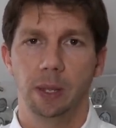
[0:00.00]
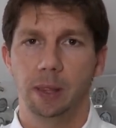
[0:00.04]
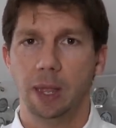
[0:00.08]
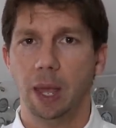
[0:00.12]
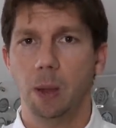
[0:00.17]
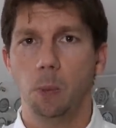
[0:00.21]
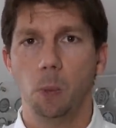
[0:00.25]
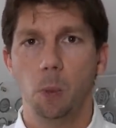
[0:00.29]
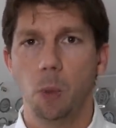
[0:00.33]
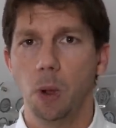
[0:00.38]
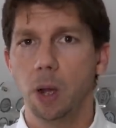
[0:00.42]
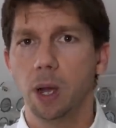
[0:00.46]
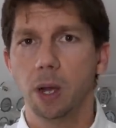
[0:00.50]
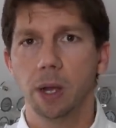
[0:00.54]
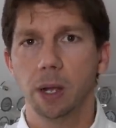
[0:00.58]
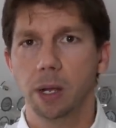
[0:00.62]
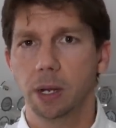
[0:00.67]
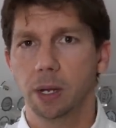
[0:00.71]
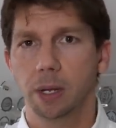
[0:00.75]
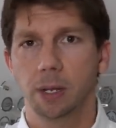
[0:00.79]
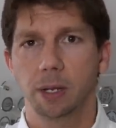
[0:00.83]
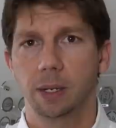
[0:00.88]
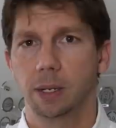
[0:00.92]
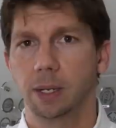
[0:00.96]
That
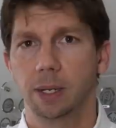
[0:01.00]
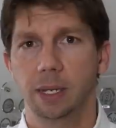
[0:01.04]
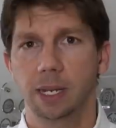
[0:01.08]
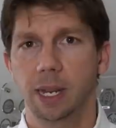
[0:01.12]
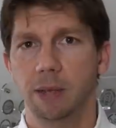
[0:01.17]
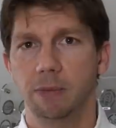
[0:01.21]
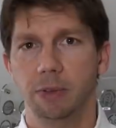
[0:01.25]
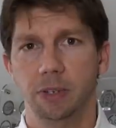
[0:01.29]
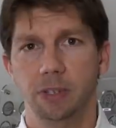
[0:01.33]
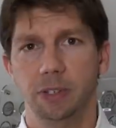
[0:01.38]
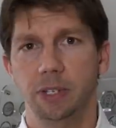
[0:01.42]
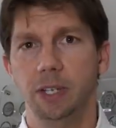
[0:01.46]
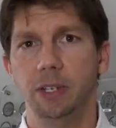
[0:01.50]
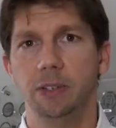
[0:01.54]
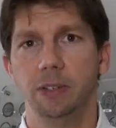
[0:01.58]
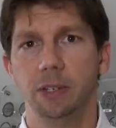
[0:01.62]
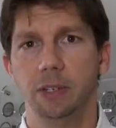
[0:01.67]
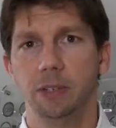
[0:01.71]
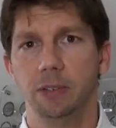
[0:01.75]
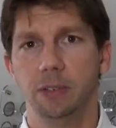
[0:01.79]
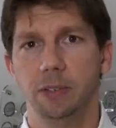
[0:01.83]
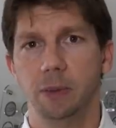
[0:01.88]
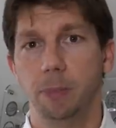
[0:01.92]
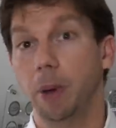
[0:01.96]
work never
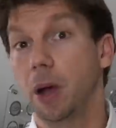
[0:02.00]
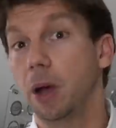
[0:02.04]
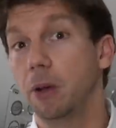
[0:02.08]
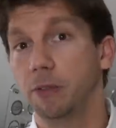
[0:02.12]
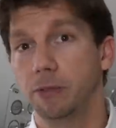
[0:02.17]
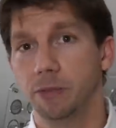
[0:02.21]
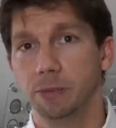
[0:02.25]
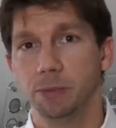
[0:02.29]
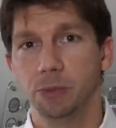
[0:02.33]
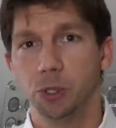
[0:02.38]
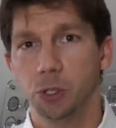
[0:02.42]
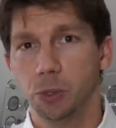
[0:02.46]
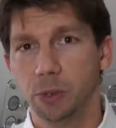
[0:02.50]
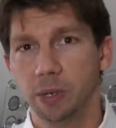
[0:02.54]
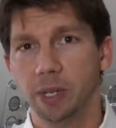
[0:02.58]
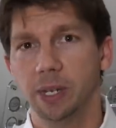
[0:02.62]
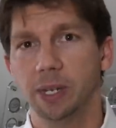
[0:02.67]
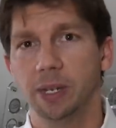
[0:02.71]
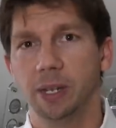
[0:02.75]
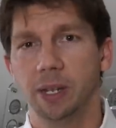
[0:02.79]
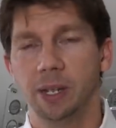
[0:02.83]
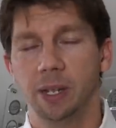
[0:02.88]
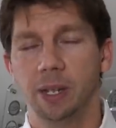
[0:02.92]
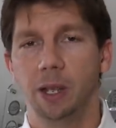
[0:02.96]
ceases apart from
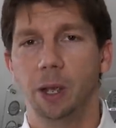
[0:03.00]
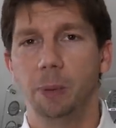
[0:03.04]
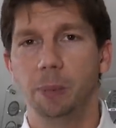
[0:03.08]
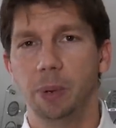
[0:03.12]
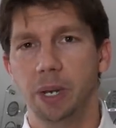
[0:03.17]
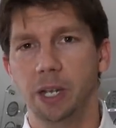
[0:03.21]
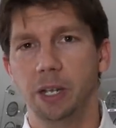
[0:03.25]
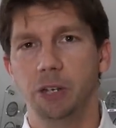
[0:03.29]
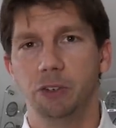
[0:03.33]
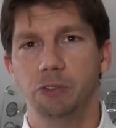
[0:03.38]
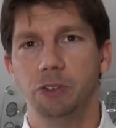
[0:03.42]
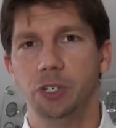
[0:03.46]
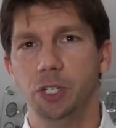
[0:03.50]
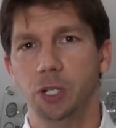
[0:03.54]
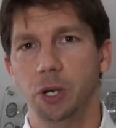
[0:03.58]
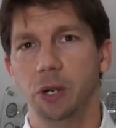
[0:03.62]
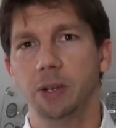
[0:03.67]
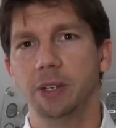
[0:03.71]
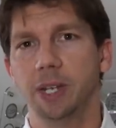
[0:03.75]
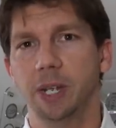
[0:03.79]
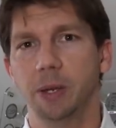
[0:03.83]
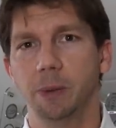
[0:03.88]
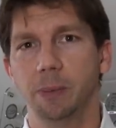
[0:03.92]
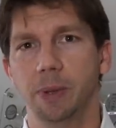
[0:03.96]
during obligatory
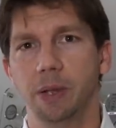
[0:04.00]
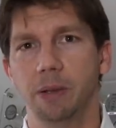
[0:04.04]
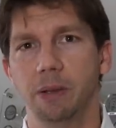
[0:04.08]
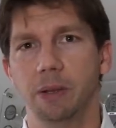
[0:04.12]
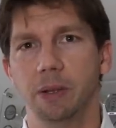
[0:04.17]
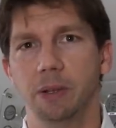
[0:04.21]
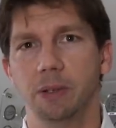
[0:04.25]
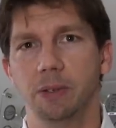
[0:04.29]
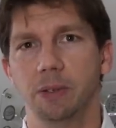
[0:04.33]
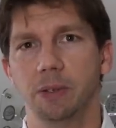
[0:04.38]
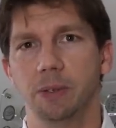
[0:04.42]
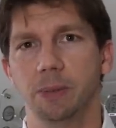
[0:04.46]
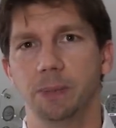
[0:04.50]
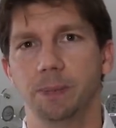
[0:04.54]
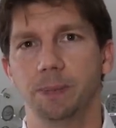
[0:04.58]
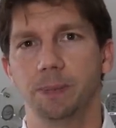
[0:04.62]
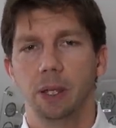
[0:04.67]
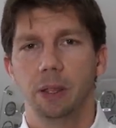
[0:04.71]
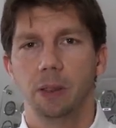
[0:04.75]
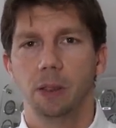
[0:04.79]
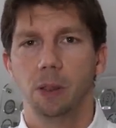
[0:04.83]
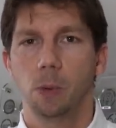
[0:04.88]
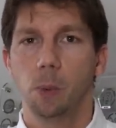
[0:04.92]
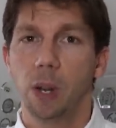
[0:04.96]
shutdown periods.
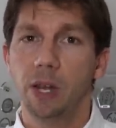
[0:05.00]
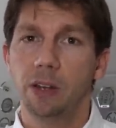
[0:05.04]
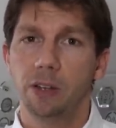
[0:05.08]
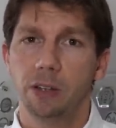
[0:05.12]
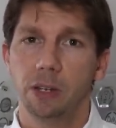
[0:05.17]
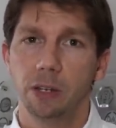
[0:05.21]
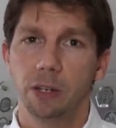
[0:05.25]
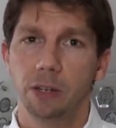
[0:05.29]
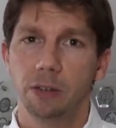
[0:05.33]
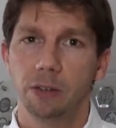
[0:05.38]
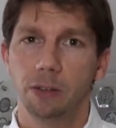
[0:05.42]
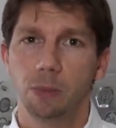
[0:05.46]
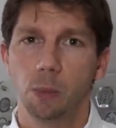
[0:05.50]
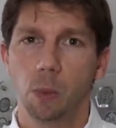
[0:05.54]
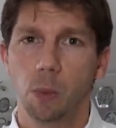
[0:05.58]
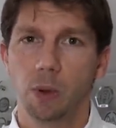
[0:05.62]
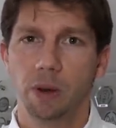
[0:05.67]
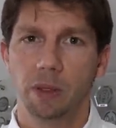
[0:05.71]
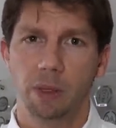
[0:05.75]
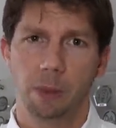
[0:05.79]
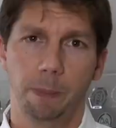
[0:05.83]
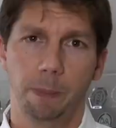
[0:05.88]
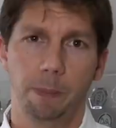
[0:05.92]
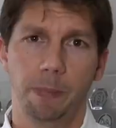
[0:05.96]
The winter's
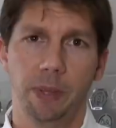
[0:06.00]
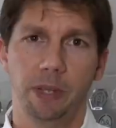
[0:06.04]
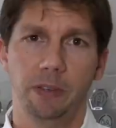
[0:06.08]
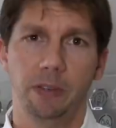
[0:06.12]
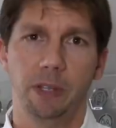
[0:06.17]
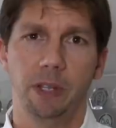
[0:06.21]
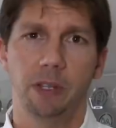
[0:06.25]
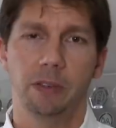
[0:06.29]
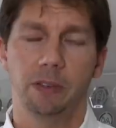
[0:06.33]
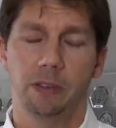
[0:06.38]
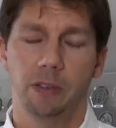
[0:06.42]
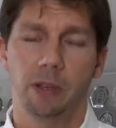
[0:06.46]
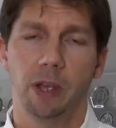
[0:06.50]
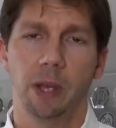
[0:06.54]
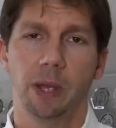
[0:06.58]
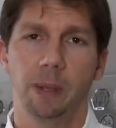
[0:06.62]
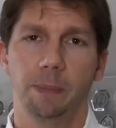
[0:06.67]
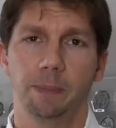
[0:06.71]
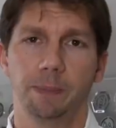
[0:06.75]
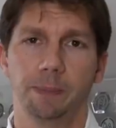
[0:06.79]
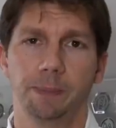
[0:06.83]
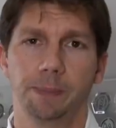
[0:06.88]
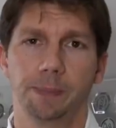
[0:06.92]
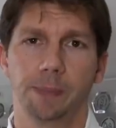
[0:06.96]
one busiest
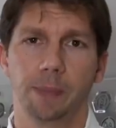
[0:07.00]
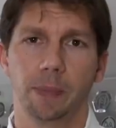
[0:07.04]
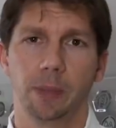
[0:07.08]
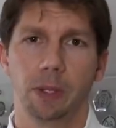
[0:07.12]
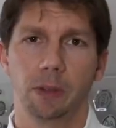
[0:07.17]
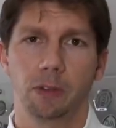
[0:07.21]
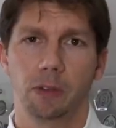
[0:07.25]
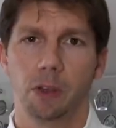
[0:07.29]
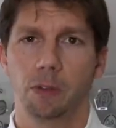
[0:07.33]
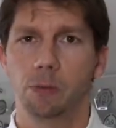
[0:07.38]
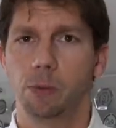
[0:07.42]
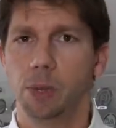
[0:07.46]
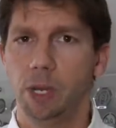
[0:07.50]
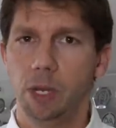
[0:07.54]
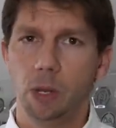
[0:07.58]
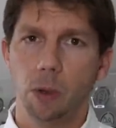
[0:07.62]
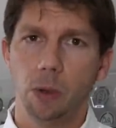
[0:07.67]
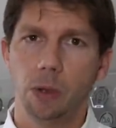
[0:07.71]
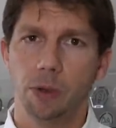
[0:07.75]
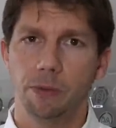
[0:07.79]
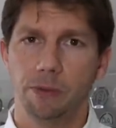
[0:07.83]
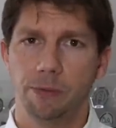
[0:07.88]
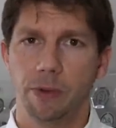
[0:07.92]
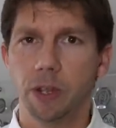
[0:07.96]
time. So if we
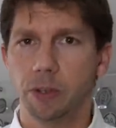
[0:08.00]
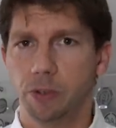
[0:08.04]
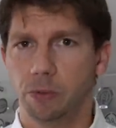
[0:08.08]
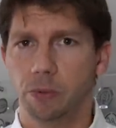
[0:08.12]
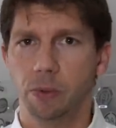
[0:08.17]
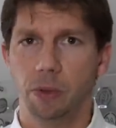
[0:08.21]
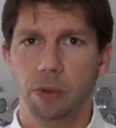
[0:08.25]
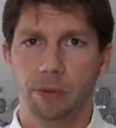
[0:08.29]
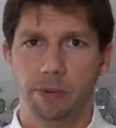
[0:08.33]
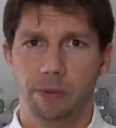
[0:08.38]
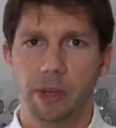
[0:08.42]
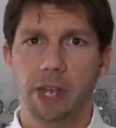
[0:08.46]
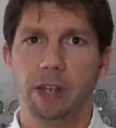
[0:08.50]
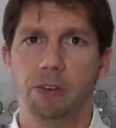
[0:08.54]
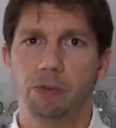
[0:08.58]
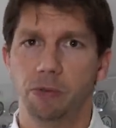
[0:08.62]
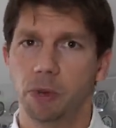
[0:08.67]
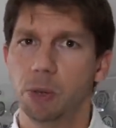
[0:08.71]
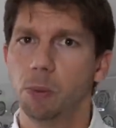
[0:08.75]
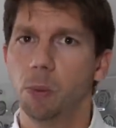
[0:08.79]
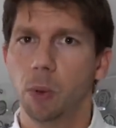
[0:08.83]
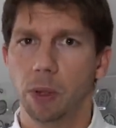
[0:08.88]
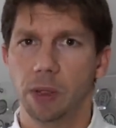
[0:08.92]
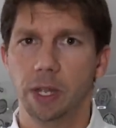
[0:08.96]
look first of all at the
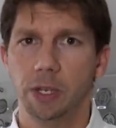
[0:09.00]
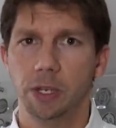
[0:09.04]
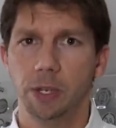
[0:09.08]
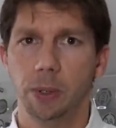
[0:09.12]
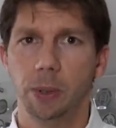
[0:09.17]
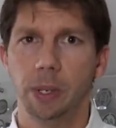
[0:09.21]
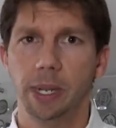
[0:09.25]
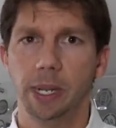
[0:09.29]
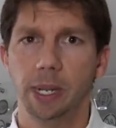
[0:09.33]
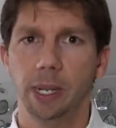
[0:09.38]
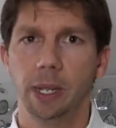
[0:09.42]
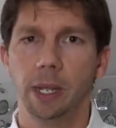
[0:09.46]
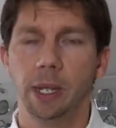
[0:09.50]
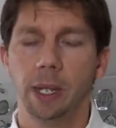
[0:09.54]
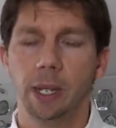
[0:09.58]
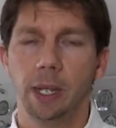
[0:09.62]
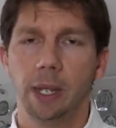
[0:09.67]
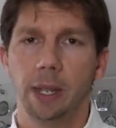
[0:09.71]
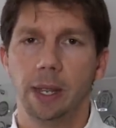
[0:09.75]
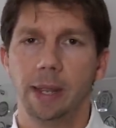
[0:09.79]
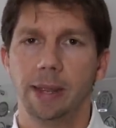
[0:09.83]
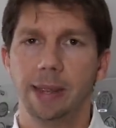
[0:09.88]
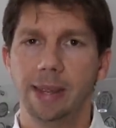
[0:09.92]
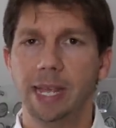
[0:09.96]
factory and what they're doing,
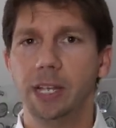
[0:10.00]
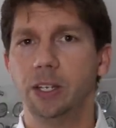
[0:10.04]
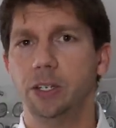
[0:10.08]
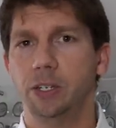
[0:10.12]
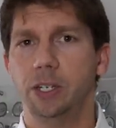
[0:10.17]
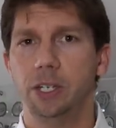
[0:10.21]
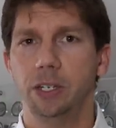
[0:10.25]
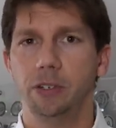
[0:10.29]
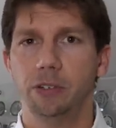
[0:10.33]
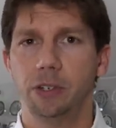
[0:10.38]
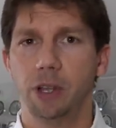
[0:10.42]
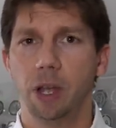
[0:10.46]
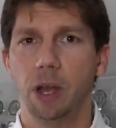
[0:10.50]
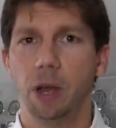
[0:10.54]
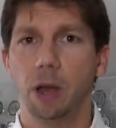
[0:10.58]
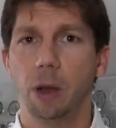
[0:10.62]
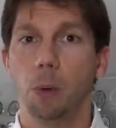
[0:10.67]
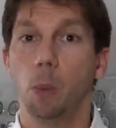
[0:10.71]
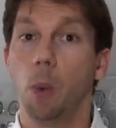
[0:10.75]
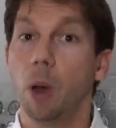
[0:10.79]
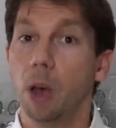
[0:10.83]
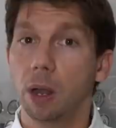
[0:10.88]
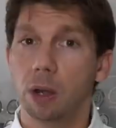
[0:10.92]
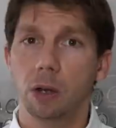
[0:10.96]
next year's
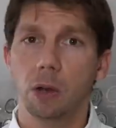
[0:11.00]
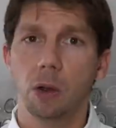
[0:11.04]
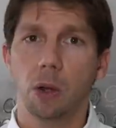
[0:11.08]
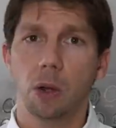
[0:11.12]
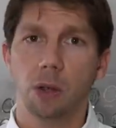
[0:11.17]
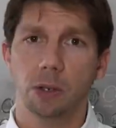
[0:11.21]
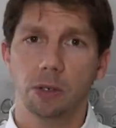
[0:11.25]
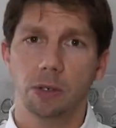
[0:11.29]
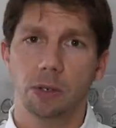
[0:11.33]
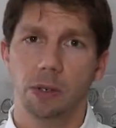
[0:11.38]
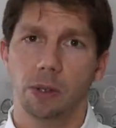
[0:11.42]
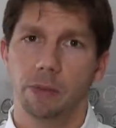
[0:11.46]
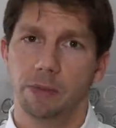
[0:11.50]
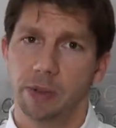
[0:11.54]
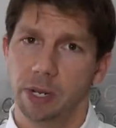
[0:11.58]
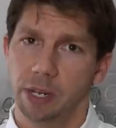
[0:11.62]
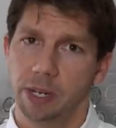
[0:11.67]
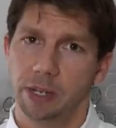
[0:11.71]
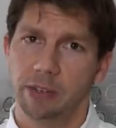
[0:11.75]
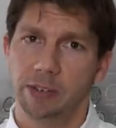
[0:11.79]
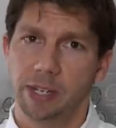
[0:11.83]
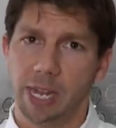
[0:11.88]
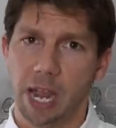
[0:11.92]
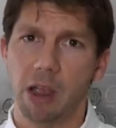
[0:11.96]
car, while a lot of
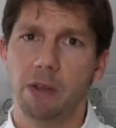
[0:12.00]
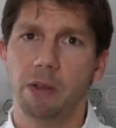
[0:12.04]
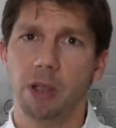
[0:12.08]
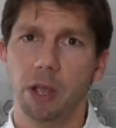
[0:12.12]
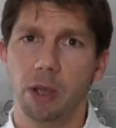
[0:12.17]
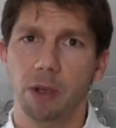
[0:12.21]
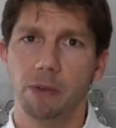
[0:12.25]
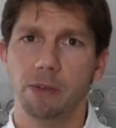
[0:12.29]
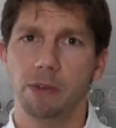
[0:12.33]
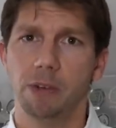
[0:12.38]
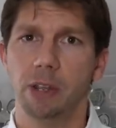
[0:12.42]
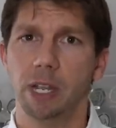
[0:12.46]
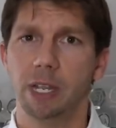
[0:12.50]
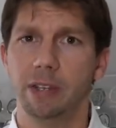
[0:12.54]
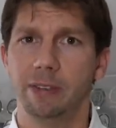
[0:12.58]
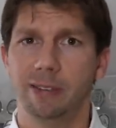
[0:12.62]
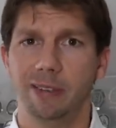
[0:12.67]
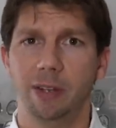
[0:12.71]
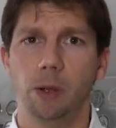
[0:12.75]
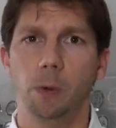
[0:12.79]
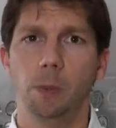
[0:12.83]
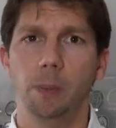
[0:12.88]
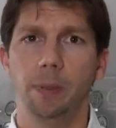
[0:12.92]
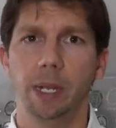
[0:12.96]
it is carryover, is
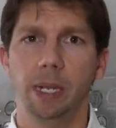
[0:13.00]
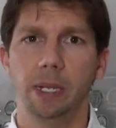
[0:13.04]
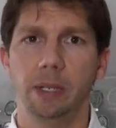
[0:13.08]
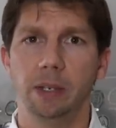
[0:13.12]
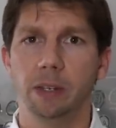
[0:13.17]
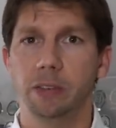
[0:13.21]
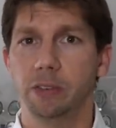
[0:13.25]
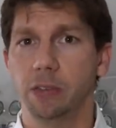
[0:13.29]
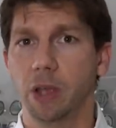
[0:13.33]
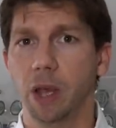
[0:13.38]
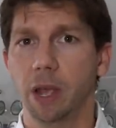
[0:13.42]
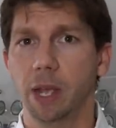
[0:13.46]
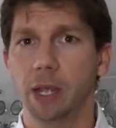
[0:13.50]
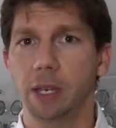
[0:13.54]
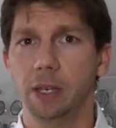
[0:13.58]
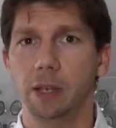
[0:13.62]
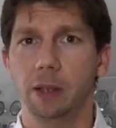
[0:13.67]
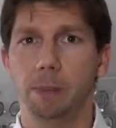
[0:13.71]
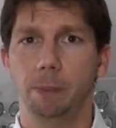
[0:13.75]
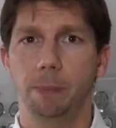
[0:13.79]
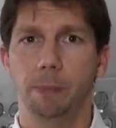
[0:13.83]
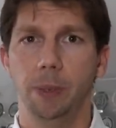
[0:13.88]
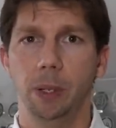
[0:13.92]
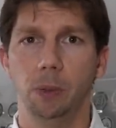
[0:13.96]
still being
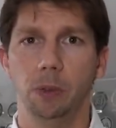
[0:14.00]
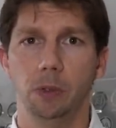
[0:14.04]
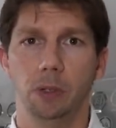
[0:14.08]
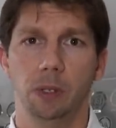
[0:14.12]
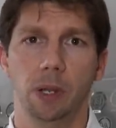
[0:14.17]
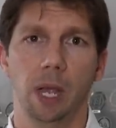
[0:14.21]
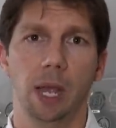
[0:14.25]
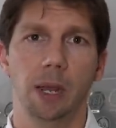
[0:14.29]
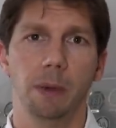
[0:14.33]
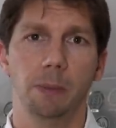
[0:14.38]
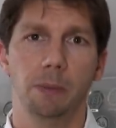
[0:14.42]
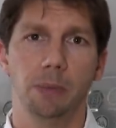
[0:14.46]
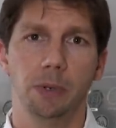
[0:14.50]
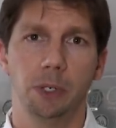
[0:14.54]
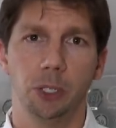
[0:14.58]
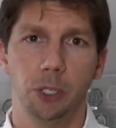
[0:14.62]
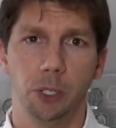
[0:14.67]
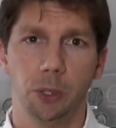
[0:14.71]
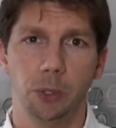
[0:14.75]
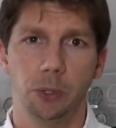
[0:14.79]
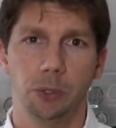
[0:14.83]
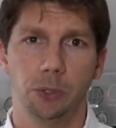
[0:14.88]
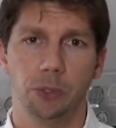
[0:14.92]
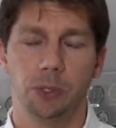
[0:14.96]
designed, built and
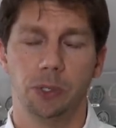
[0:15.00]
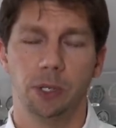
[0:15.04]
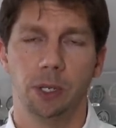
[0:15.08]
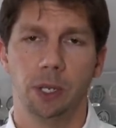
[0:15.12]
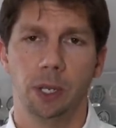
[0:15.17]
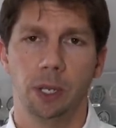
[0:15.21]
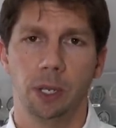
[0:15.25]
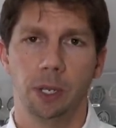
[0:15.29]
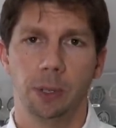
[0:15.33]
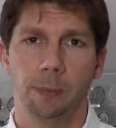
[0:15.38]
produced.